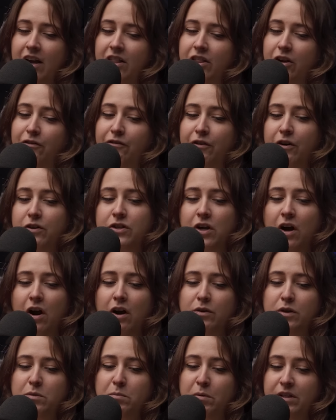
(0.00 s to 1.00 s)
Their first
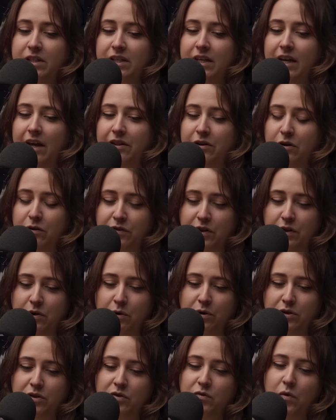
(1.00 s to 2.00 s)
car was put together over the
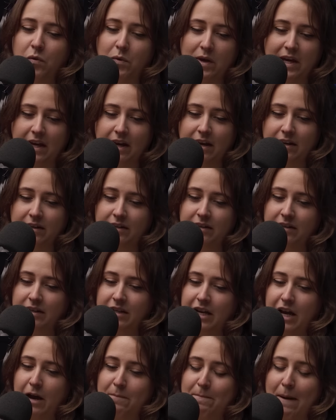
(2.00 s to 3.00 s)
course of a weekend.
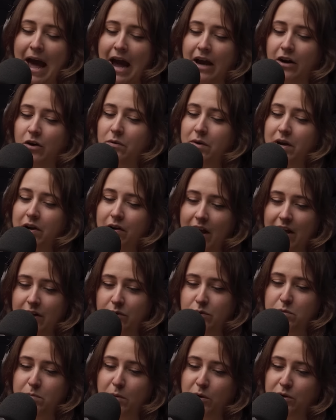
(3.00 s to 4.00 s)
A Packer rear end
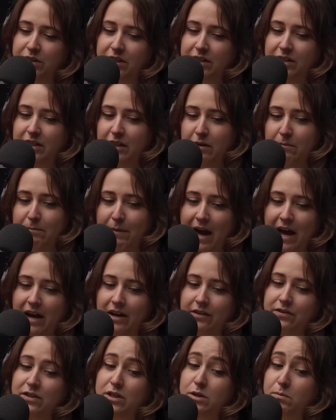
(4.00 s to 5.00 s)
was bolted to the
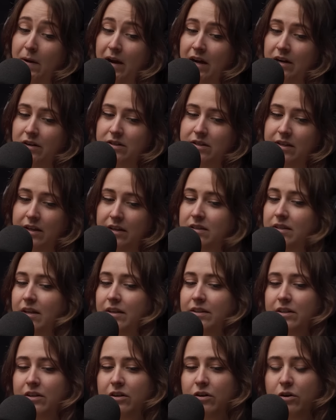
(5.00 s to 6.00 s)
back of a spare
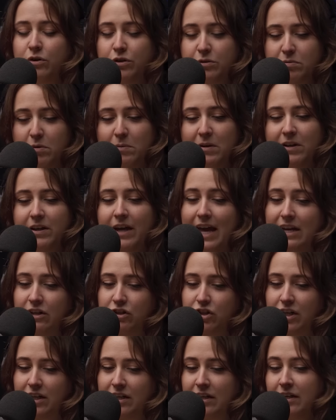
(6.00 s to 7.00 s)
6-cylinder Oldsmobile
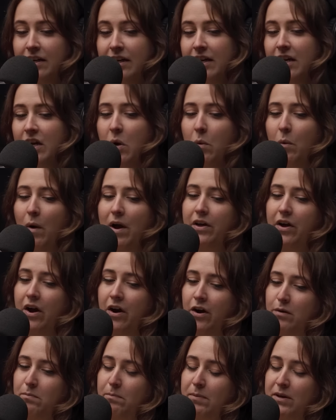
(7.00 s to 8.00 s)
engine, while
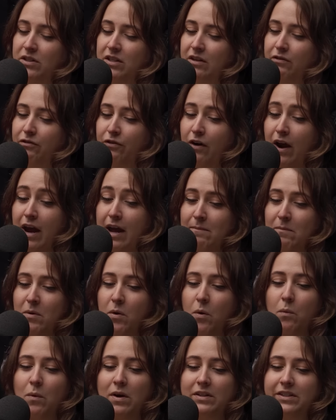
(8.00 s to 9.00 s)
Art built a frame,
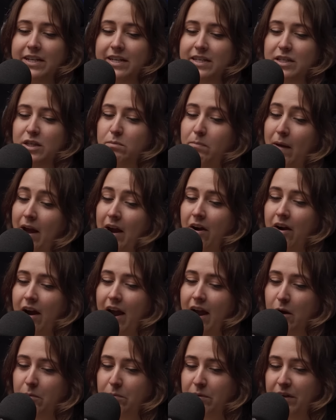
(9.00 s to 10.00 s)
welding a
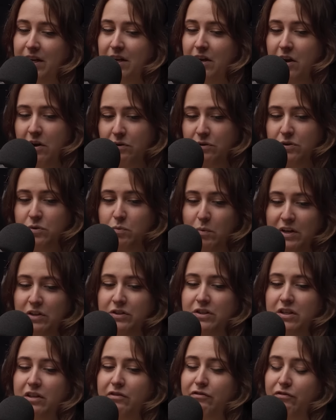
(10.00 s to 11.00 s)
spare airplane nose
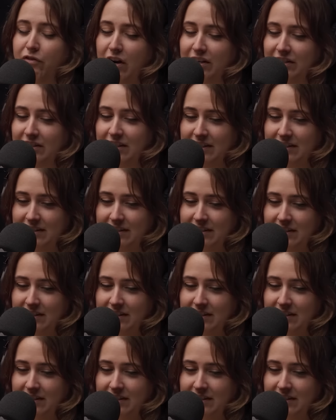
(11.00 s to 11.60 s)
wheel to the front.